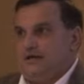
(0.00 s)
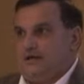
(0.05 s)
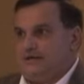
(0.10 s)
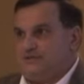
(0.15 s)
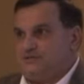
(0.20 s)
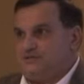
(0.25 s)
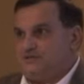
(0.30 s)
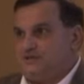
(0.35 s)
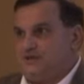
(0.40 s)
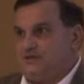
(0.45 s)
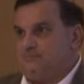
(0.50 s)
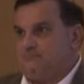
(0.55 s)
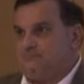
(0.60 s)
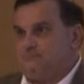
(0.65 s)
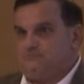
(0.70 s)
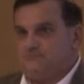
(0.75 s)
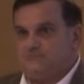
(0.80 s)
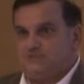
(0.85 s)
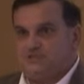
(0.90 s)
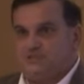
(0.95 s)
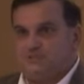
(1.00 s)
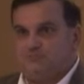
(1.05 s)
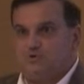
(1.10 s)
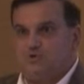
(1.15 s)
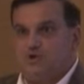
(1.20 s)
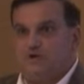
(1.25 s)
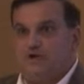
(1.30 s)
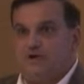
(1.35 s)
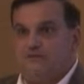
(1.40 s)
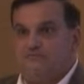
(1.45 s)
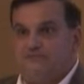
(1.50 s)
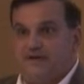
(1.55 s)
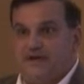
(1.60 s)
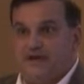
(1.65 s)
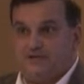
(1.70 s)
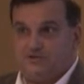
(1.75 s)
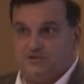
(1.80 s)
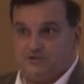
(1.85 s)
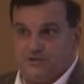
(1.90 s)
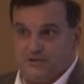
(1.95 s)
in some grown-up
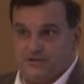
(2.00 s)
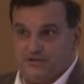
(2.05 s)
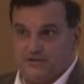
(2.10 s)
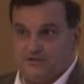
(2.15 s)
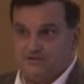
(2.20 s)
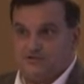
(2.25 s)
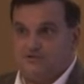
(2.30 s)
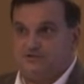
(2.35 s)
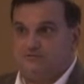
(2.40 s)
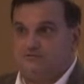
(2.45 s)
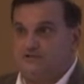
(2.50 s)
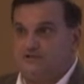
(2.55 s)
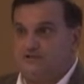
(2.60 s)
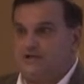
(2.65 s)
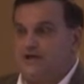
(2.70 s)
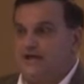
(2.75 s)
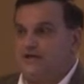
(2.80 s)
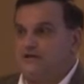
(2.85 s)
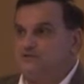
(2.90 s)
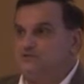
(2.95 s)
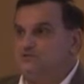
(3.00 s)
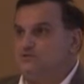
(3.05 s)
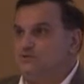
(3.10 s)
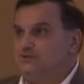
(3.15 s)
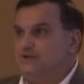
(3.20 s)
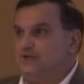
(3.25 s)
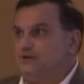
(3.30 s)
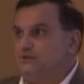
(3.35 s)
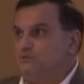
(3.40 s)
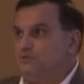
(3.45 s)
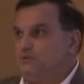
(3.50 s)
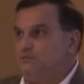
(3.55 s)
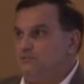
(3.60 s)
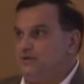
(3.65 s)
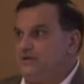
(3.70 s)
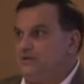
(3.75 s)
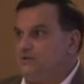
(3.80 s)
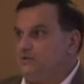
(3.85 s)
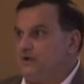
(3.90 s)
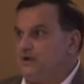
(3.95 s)
fashion, I think Silver Jackets, again, would
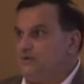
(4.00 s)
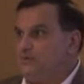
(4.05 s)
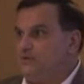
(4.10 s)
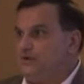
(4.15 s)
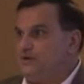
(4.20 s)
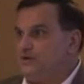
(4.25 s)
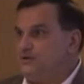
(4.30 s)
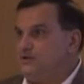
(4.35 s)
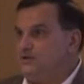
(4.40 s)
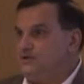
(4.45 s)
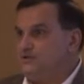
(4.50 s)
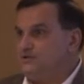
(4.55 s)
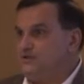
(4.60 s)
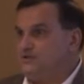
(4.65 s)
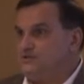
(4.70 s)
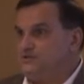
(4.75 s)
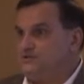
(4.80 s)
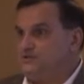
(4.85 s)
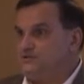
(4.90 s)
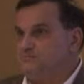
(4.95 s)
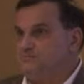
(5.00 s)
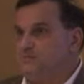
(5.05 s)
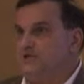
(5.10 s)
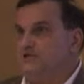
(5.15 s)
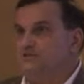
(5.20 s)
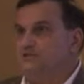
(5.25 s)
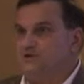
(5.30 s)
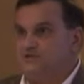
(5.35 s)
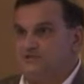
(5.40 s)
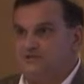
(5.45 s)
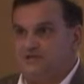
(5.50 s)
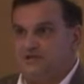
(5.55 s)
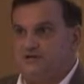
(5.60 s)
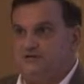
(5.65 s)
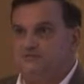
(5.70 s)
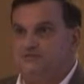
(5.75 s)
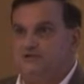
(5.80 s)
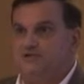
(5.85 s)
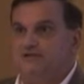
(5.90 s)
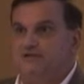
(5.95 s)
be a great way to do this, is build
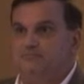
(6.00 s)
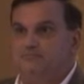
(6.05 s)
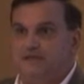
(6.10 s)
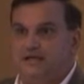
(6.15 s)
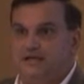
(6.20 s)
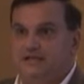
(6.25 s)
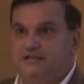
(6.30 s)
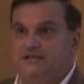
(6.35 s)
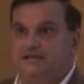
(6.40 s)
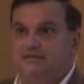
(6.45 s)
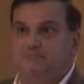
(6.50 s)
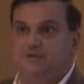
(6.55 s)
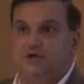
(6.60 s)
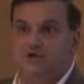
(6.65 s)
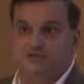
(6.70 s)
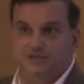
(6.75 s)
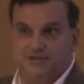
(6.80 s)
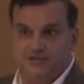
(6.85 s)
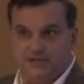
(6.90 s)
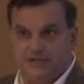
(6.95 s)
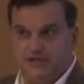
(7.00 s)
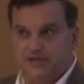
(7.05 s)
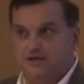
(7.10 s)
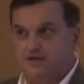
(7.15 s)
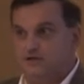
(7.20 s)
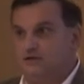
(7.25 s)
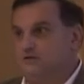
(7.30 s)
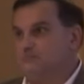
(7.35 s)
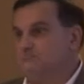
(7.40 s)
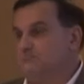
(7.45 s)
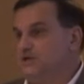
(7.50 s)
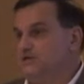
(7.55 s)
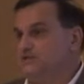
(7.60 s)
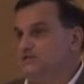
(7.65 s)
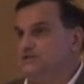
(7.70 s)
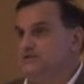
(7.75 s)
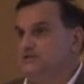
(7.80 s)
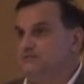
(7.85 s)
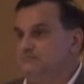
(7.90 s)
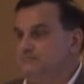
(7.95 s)
ourselves a compelling multi-year,
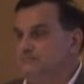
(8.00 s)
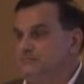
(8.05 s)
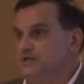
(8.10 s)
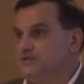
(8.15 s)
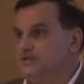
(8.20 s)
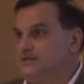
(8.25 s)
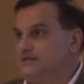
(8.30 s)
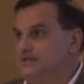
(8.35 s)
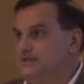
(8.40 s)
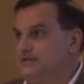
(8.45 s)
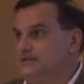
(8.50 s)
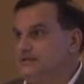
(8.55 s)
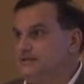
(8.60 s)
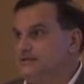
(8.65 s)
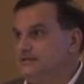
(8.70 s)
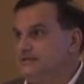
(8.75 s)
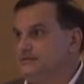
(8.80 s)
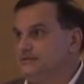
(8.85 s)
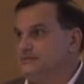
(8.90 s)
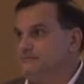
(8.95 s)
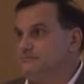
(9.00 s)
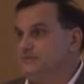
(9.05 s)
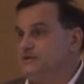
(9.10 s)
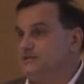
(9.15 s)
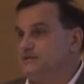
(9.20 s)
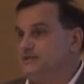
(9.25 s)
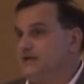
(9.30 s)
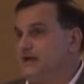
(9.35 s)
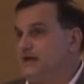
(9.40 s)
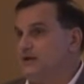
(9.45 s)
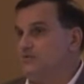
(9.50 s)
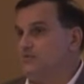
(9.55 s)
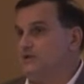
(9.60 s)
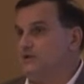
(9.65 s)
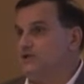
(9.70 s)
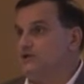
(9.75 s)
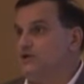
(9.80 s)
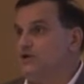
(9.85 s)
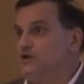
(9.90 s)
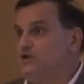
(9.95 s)

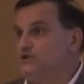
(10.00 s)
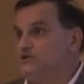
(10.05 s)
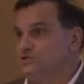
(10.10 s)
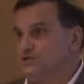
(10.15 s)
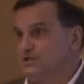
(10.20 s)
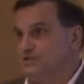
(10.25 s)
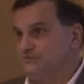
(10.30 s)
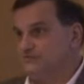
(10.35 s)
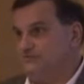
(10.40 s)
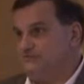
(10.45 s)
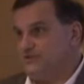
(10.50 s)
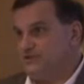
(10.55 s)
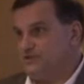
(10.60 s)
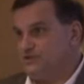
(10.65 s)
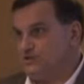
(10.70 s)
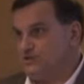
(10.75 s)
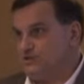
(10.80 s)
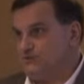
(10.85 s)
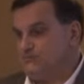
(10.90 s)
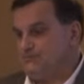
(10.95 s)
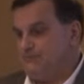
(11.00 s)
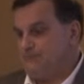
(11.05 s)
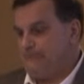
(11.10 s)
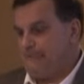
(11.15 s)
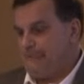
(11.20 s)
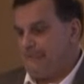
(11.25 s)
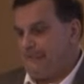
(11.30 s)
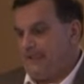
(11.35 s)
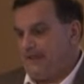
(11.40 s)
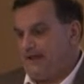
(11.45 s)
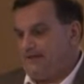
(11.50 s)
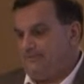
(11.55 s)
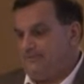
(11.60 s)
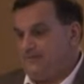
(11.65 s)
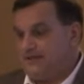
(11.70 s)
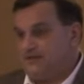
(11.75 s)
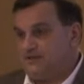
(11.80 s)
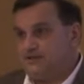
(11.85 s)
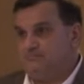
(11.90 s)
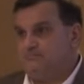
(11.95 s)
multi-equity, long-term vision
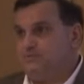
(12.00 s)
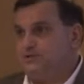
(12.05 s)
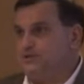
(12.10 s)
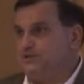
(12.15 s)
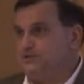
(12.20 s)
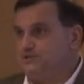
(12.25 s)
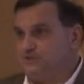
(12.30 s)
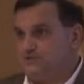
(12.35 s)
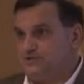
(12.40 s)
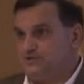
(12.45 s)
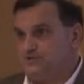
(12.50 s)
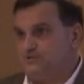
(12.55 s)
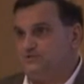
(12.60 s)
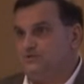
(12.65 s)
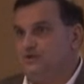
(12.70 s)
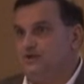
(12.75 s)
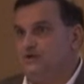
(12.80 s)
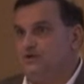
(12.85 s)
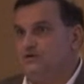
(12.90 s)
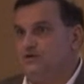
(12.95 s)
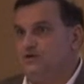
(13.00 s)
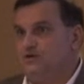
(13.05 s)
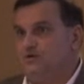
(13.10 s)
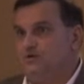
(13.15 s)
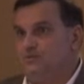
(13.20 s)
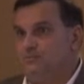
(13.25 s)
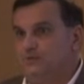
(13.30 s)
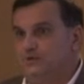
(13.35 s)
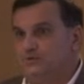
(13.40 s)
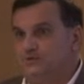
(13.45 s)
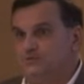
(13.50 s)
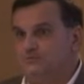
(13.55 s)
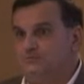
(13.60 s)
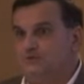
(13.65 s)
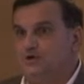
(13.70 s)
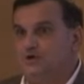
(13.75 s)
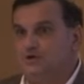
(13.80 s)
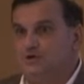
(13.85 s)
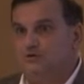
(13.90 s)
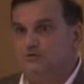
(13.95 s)
that can pull us into an unknowable
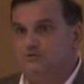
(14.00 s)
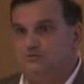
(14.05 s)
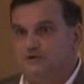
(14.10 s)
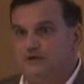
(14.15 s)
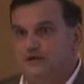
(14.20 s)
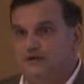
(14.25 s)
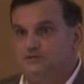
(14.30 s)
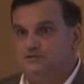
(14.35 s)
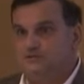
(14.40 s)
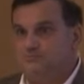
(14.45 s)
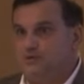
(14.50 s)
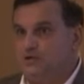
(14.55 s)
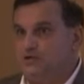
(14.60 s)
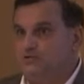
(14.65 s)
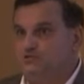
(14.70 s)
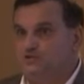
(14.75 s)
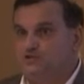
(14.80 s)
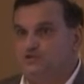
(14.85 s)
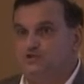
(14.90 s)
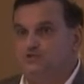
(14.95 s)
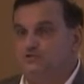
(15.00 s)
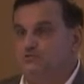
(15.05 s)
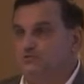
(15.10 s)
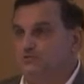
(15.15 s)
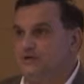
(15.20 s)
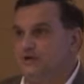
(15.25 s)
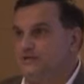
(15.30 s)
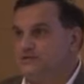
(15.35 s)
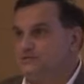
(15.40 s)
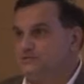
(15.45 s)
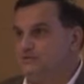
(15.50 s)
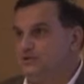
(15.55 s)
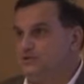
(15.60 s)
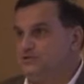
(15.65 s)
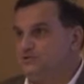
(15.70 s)
tomorrow, as opposed to us